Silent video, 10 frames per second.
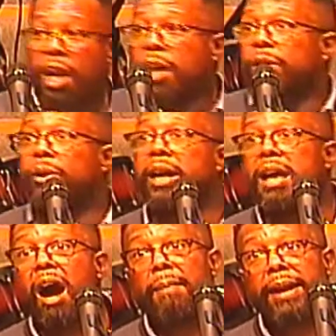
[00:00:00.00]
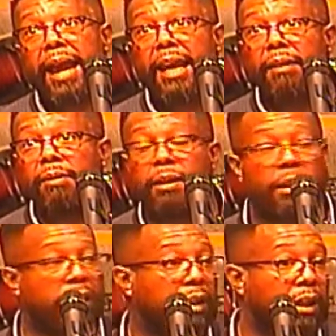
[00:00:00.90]
You didn't call my name.
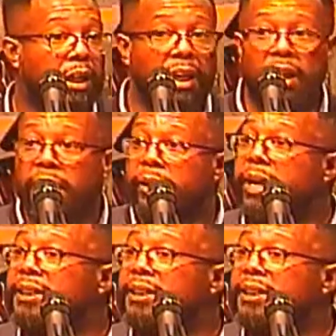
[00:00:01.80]
You didn't